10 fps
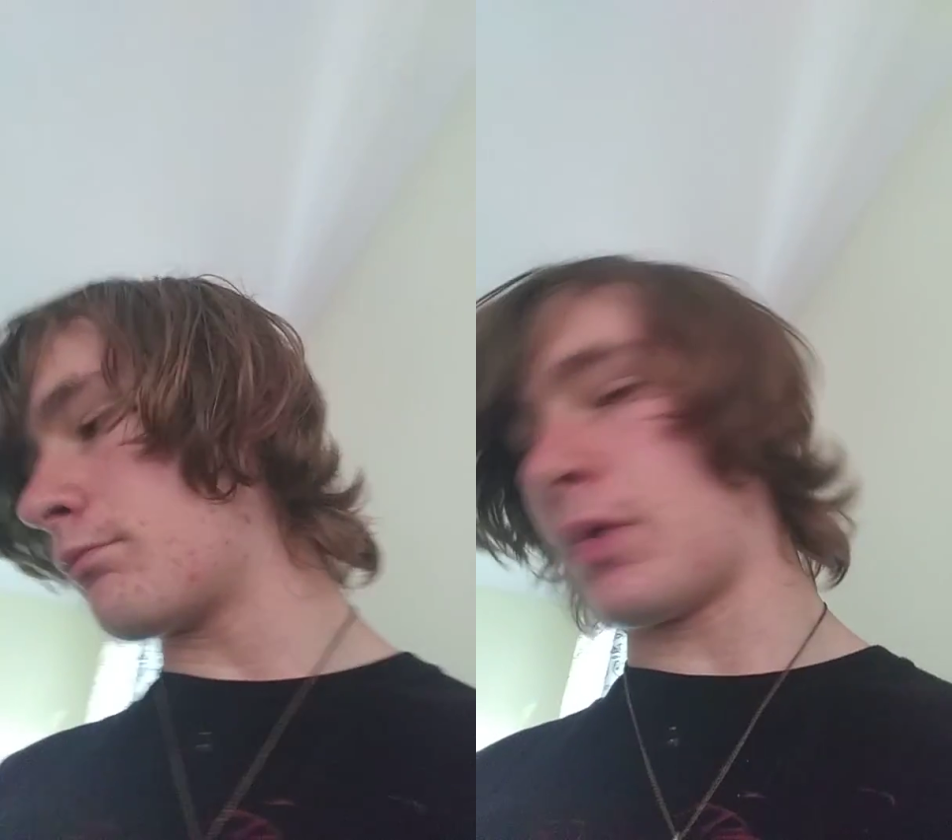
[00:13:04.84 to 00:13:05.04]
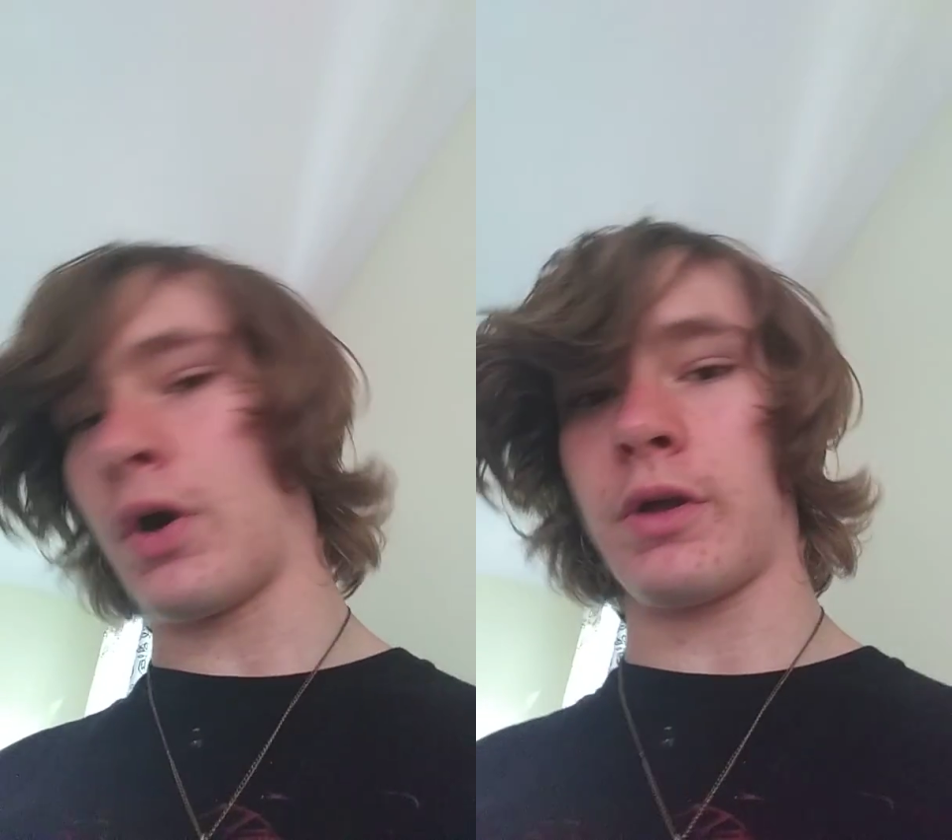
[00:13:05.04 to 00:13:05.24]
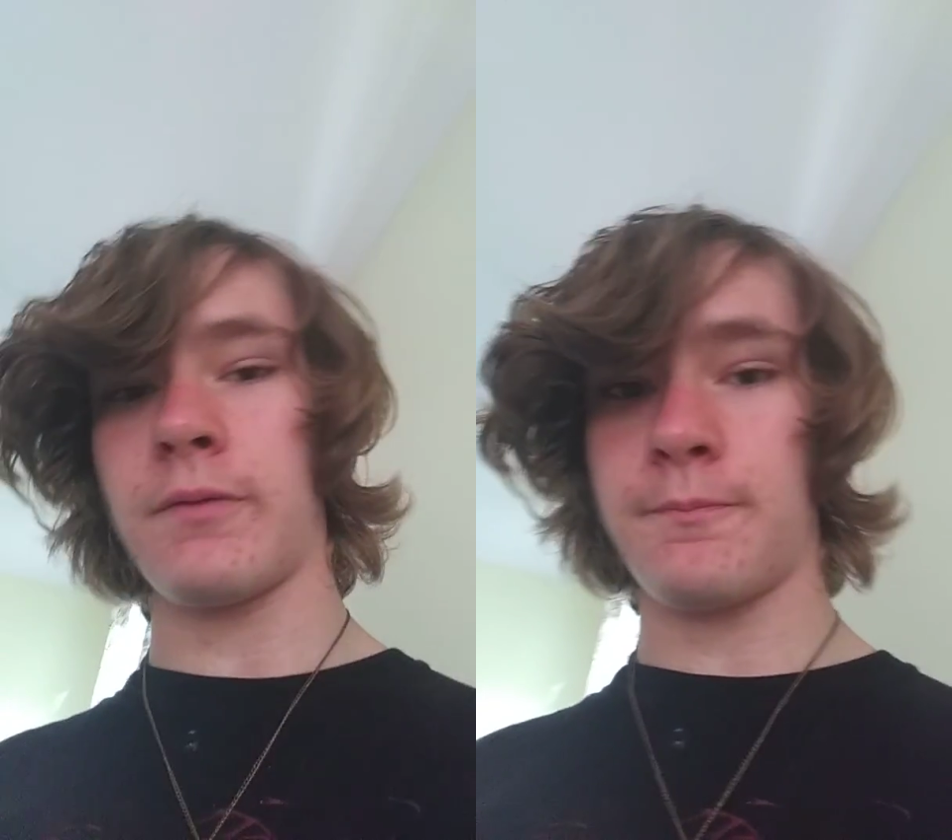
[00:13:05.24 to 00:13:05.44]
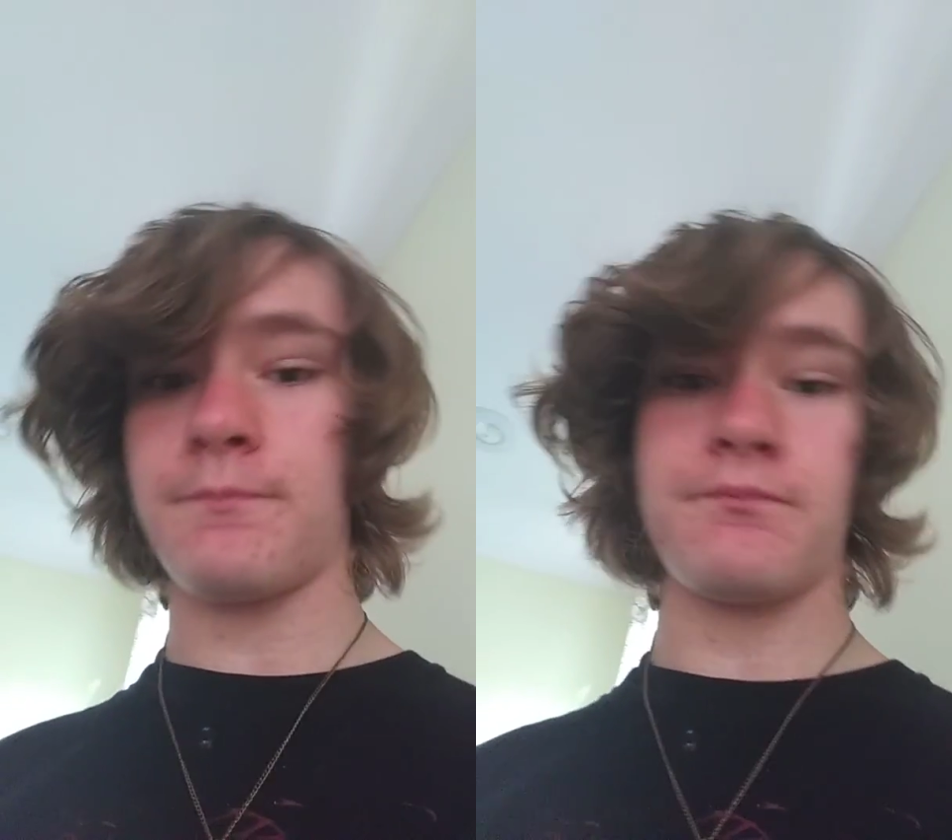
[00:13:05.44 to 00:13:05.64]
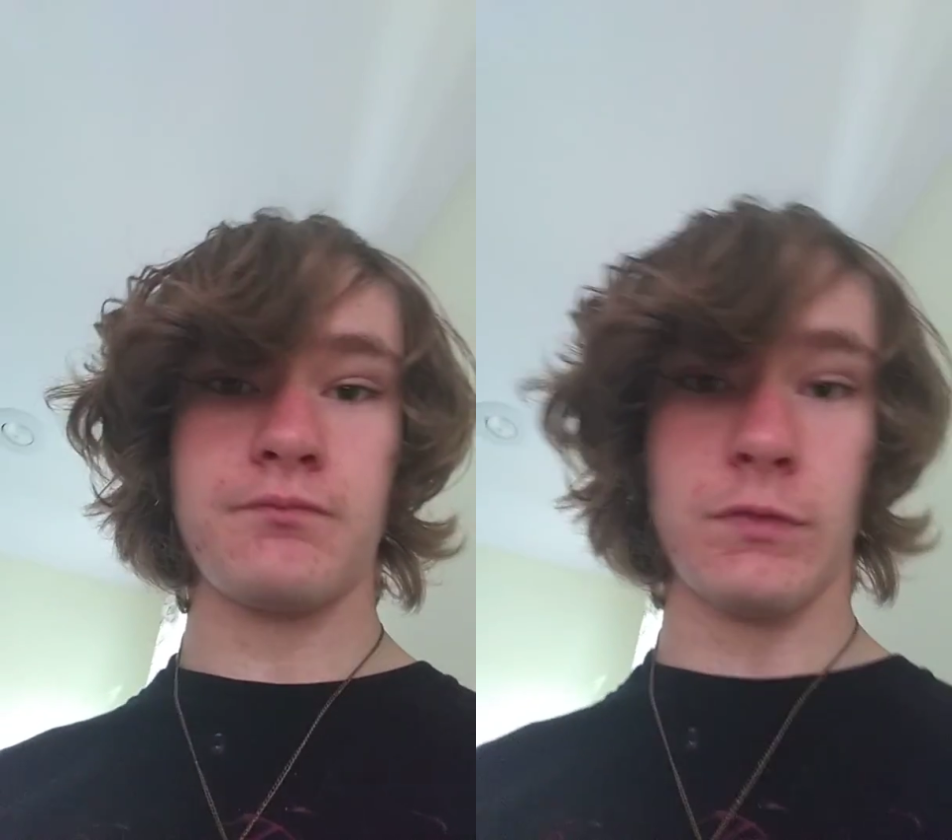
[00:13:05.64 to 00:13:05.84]
But
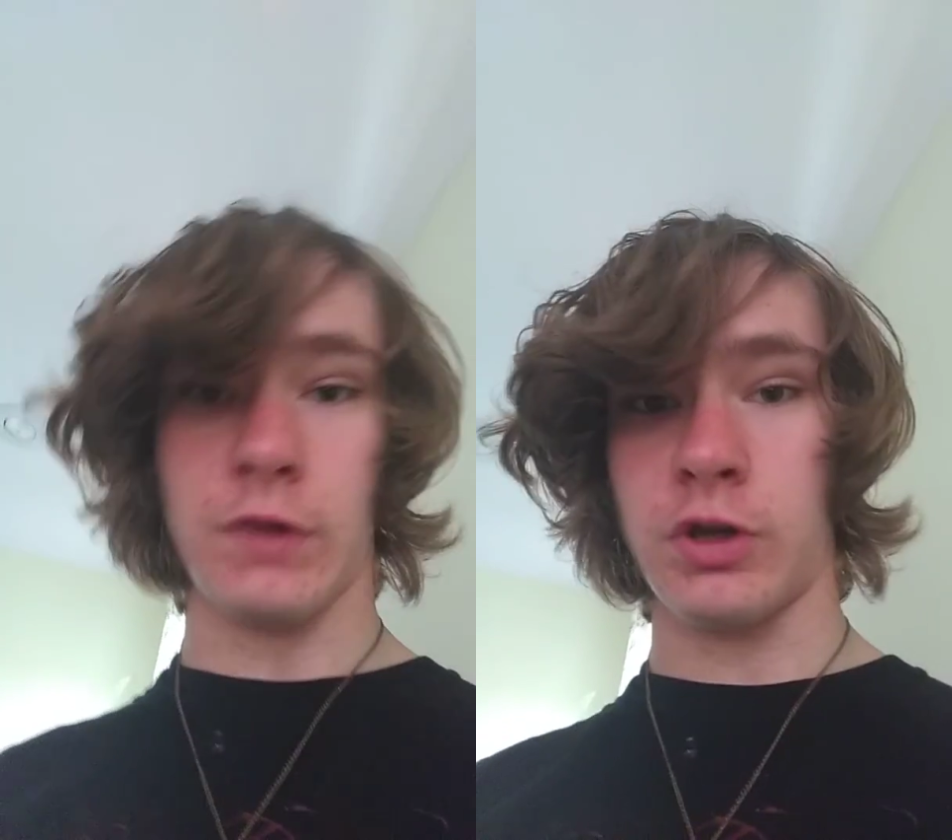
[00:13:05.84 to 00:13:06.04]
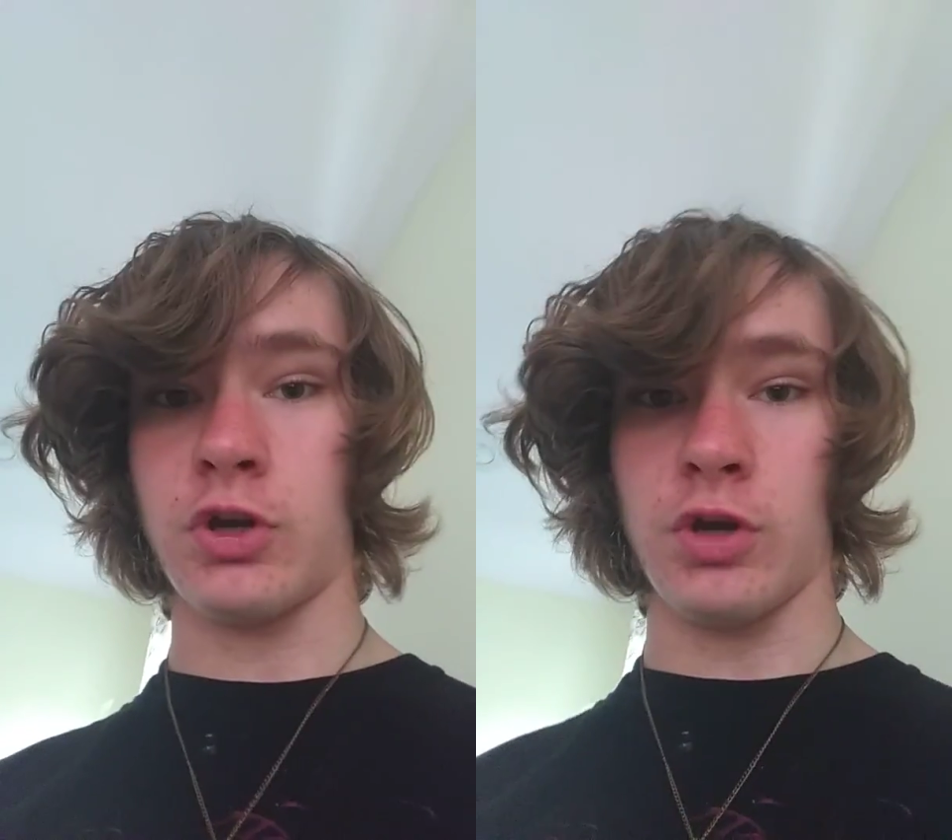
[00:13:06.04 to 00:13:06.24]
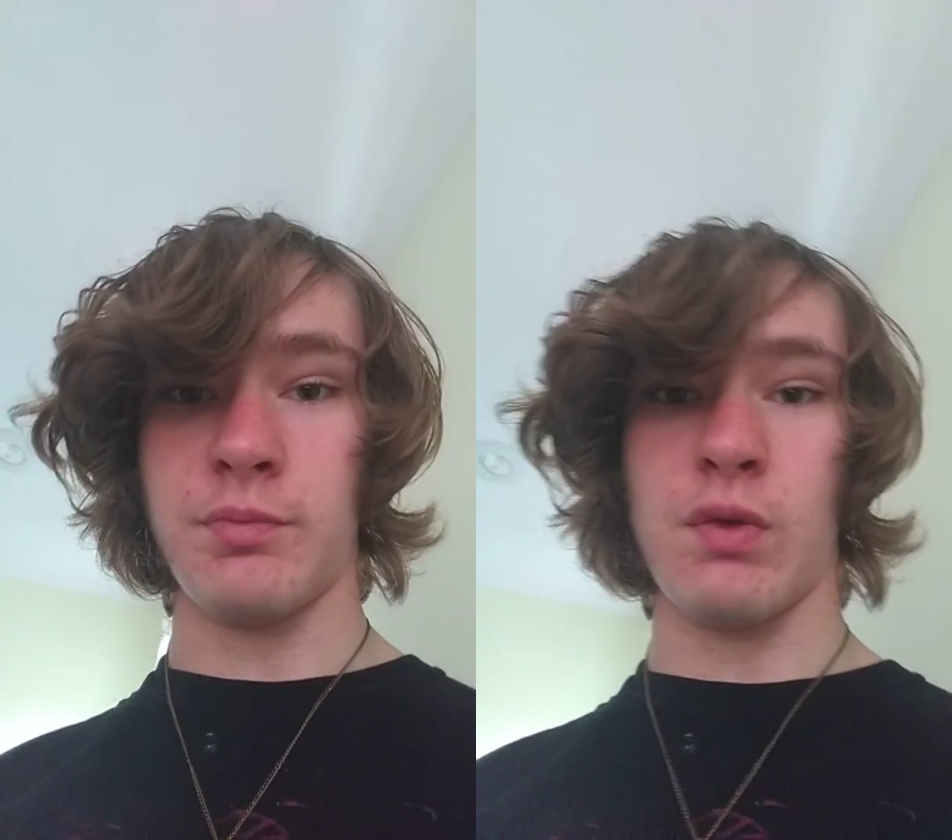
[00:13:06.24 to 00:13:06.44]
could